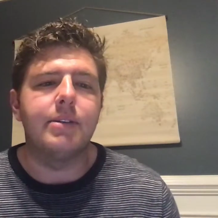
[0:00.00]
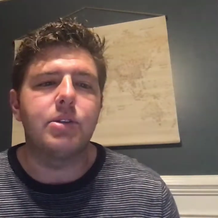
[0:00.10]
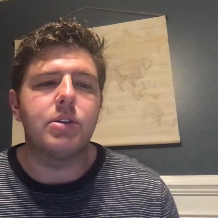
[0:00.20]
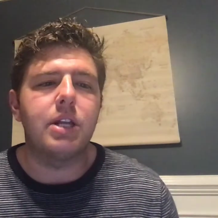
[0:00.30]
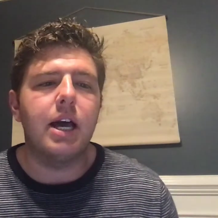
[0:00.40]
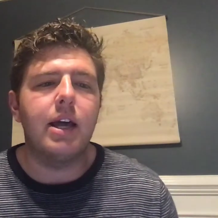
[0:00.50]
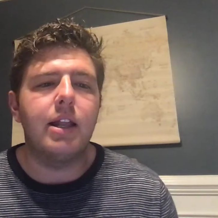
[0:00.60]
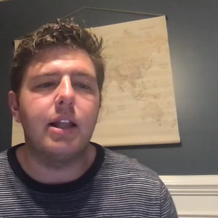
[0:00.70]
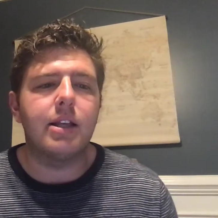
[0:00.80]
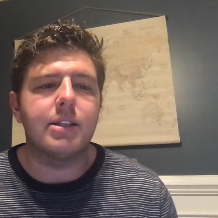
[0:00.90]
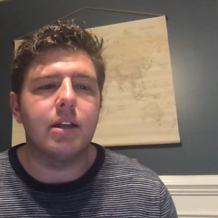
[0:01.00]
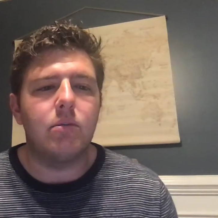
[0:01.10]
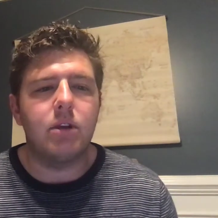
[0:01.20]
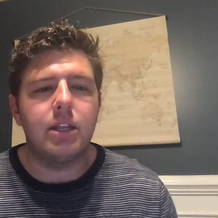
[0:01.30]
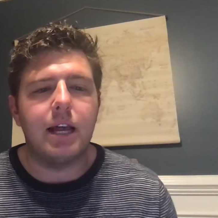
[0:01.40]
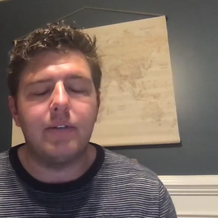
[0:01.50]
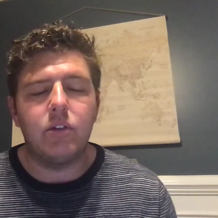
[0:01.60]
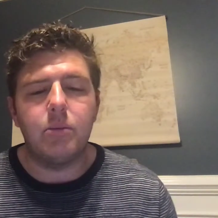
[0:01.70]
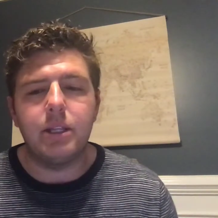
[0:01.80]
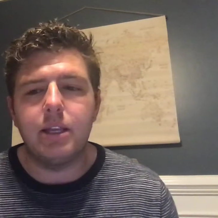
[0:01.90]
So tonight, like I said, I want to dive a
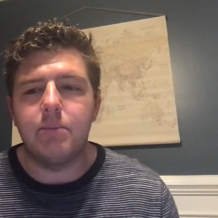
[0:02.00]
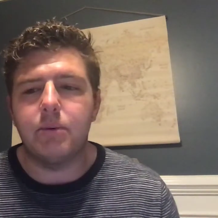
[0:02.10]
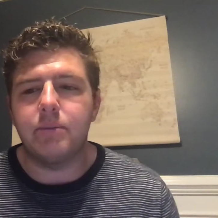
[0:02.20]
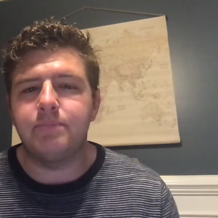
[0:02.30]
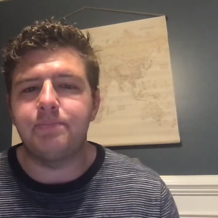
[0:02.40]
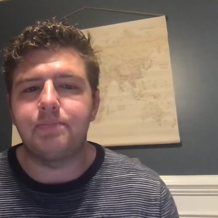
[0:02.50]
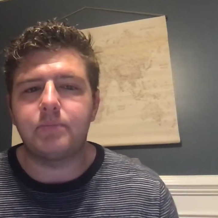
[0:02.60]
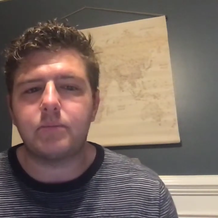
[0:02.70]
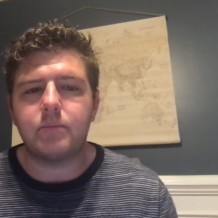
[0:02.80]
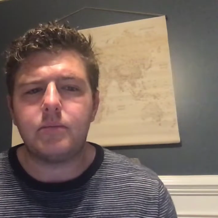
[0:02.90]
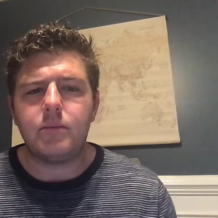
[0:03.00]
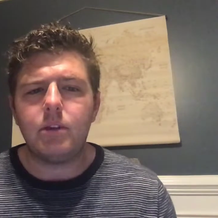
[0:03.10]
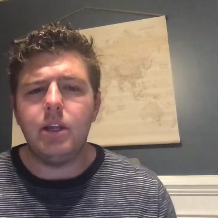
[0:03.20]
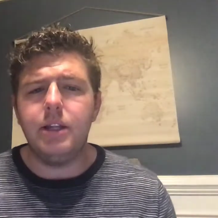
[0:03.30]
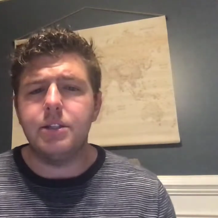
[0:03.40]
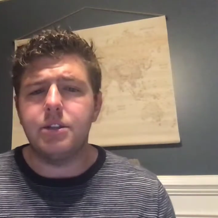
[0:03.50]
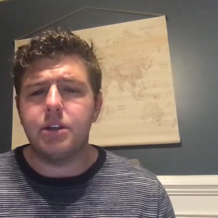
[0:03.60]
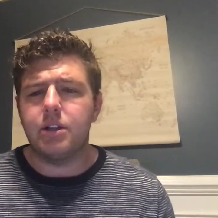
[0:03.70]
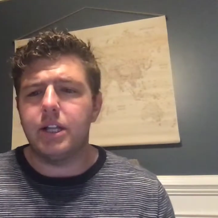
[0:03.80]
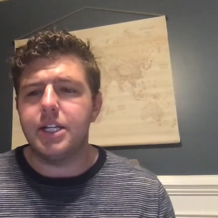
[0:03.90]
little bit deeper into the
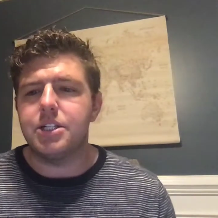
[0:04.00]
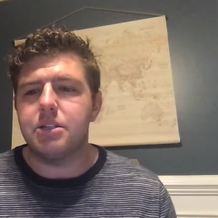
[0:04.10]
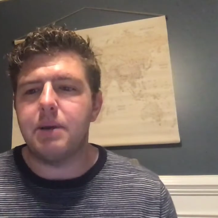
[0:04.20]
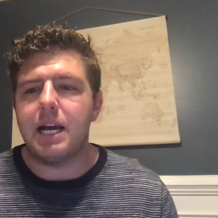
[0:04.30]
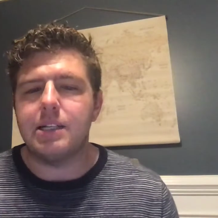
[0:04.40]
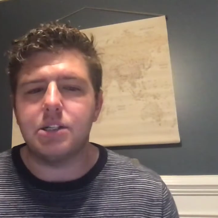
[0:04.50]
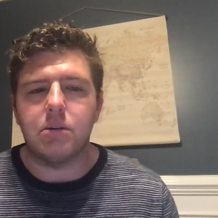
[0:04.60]
Galatians passage.